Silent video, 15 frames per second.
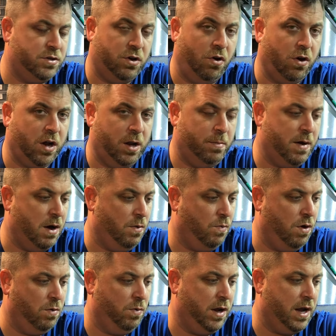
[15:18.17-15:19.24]
talking about
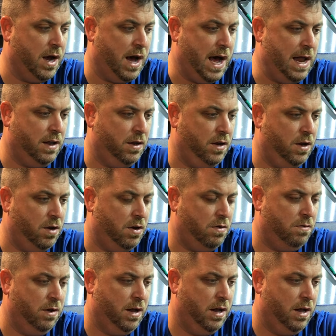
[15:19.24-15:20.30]
what we got, you know?